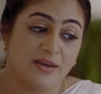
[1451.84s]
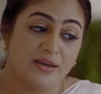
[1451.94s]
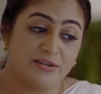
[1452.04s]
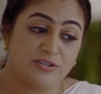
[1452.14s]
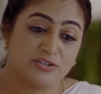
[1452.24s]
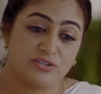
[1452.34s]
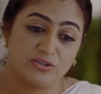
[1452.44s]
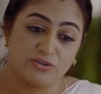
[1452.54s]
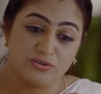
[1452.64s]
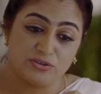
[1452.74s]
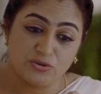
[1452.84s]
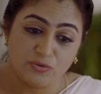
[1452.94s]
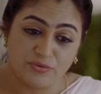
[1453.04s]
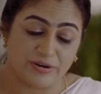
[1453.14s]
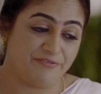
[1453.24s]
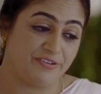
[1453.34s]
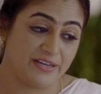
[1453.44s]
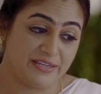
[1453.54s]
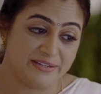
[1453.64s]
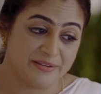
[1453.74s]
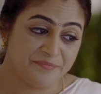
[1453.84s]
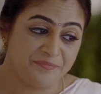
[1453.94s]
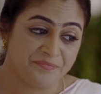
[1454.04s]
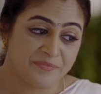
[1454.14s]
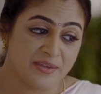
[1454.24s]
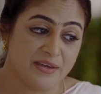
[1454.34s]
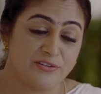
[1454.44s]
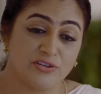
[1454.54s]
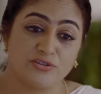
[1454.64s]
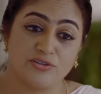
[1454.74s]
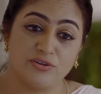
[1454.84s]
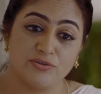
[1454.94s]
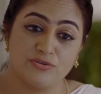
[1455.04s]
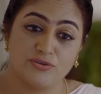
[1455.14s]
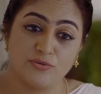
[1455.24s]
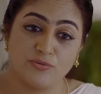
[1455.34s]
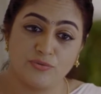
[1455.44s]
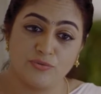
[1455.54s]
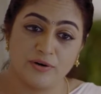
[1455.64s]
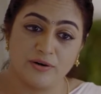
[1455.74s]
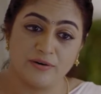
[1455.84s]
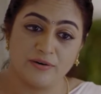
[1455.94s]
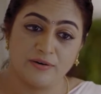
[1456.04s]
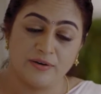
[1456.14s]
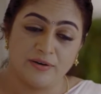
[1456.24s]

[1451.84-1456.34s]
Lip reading: it is so refined, it is so